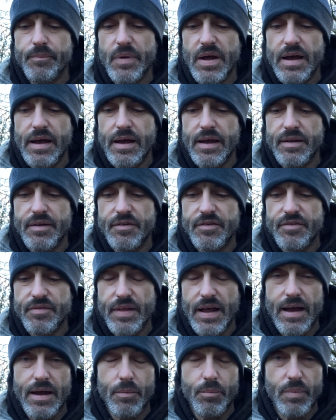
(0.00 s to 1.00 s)
And
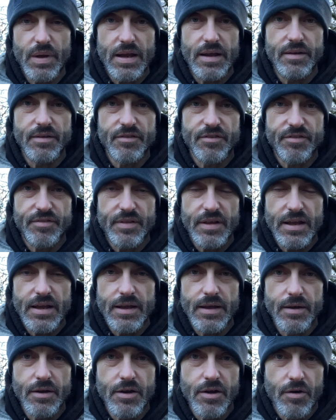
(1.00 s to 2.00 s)
that means
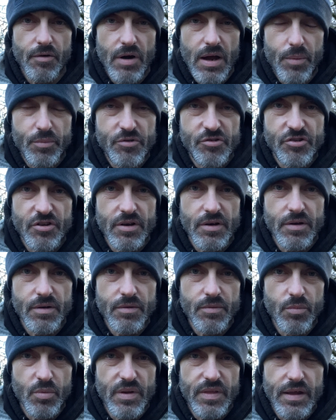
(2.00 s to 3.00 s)
the corruption
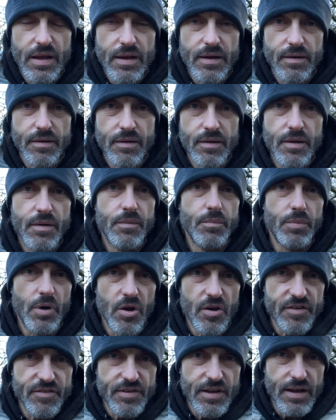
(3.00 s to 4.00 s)
within
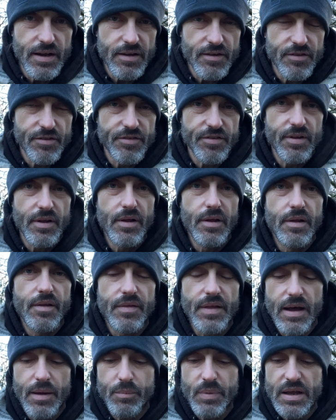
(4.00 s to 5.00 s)
politics.
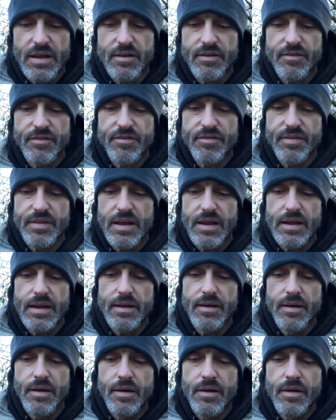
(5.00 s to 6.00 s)
That means the